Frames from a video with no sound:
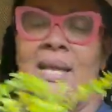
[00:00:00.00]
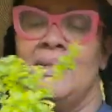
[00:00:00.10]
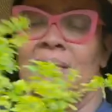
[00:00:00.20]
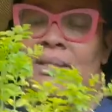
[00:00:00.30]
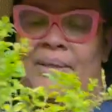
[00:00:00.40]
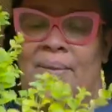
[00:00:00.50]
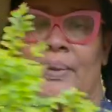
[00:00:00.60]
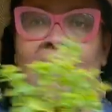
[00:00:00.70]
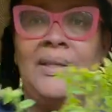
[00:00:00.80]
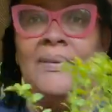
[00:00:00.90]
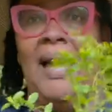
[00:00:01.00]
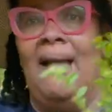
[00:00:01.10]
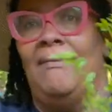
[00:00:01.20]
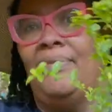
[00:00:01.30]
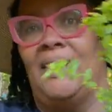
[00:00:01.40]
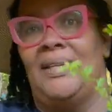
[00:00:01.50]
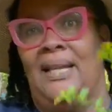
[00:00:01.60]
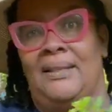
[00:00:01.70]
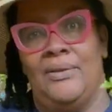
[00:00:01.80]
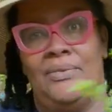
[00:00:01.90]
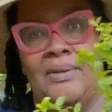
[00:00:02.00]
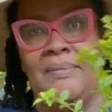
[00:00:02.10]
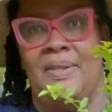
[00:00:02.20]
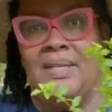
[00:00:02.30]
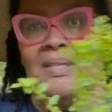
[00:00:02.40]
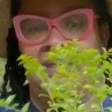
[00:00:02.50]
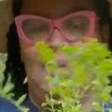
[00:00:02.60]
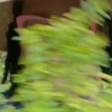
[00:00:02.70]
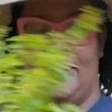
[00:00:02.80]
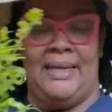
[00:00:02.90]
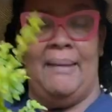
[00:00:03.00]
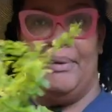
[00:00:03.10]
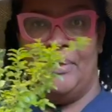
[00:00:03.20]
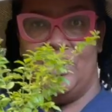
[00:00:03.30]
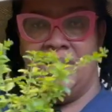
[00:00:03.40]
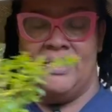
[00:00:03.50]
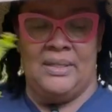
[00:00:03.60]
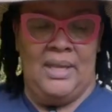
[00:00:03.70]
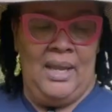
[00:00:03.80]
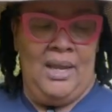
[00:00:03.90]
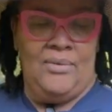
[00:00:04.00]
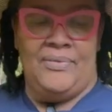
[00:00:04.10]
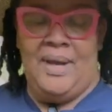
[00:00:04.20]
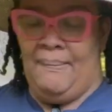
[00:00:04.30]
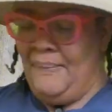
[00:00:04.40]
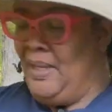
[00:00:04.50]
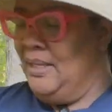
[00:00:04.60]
So you have the yellow from this that I purchased from